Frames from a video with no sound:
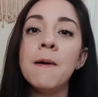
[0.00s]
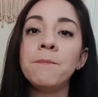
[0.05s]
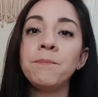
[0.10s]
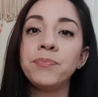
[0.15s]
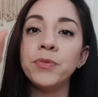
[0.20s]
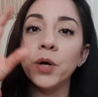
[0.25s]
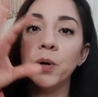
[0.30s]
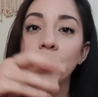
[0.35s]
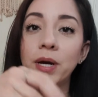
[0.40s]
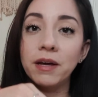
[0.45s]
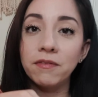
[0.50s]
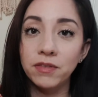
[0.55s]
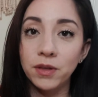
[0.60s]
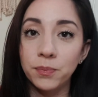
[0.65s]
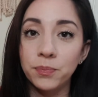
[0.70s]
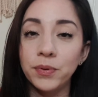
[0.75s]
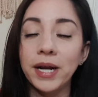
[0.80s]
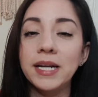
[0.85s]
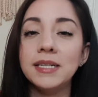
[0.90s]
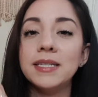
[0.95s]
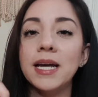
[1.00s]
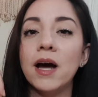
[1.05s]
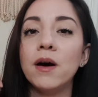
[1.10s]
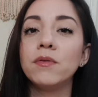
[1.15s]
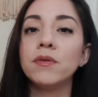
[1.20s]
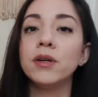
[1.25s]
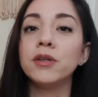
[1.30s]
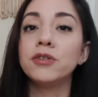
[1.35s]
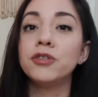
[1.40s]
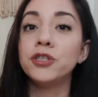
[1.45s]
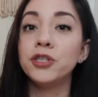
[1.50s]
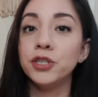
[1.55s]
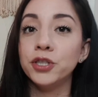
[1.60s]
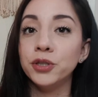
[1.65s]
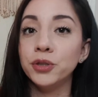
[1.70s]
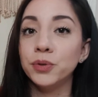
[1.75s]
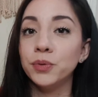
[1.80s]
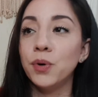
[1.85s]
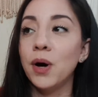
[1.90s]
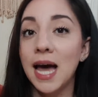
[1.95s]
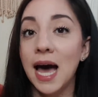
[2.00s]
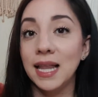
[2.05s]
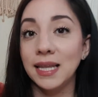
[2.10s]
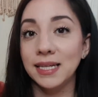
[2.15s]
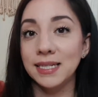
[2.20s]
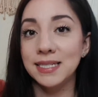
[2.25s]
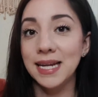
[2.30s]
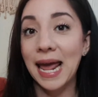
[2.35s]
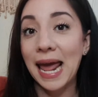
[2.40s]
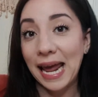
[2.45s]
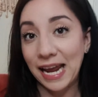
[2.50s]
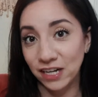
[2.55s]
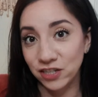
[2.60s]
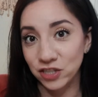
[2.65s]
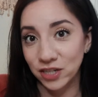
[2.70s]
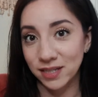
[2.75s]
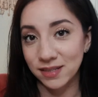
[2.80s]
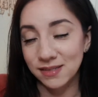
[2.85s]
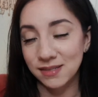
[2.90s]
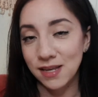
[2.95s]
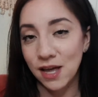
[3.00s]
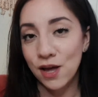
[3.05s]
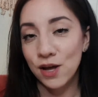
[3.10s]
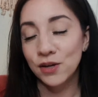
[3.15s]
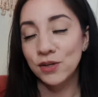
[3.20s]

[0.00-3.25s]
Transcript: They'll give the breakdown to talent agents.